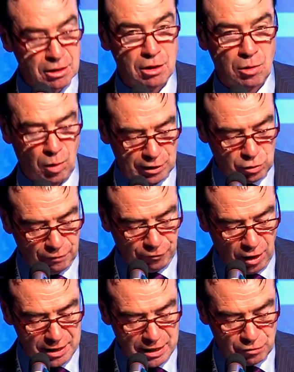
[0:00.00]
While the Good
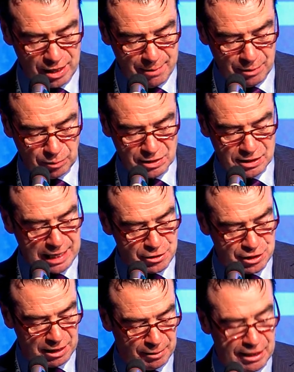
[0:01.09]
Friday Agreement was
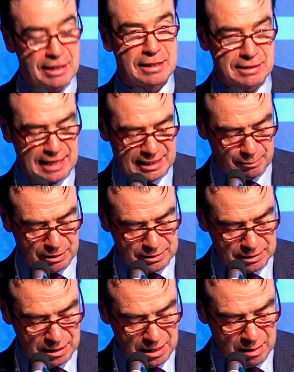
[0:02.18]
essentially a political settlement
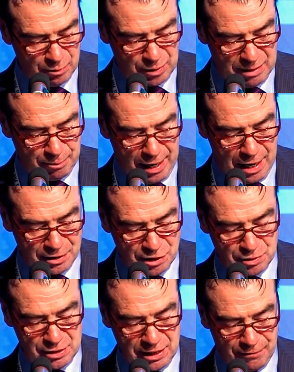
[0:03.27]
between parties
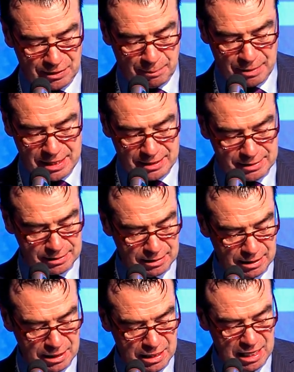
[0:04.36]
which delivered the peace,
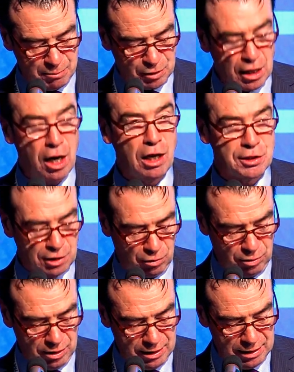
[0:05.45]
it must also
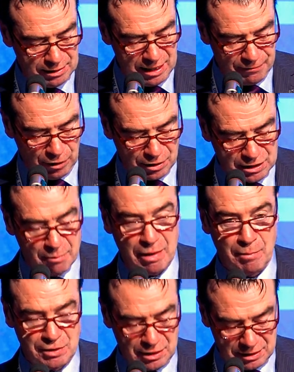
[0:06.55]
deliver on its
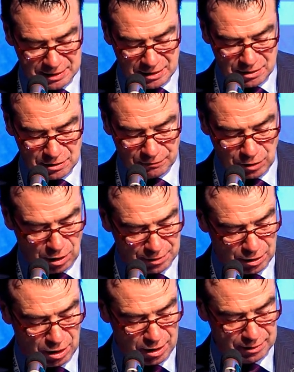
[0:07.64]
commitments to the citizens of Northern
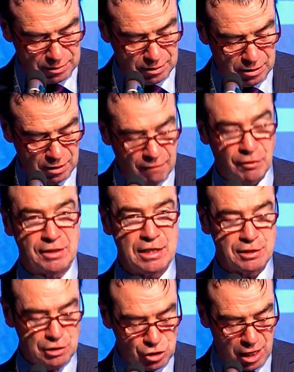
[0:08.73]
Ireland for
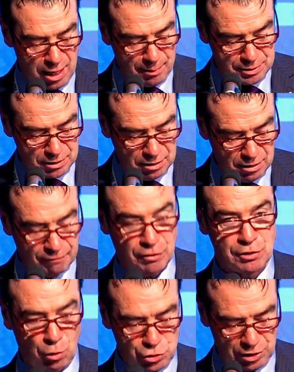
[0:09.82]
decent jobs, for
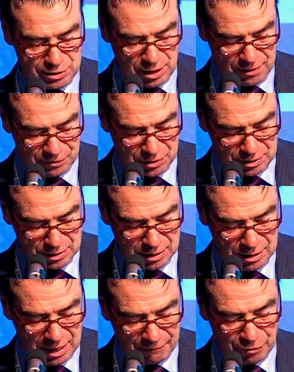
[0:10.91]
social services
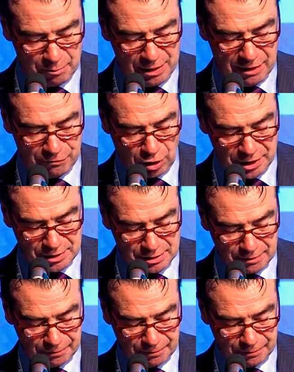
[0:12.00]
and for a Bill of Rights.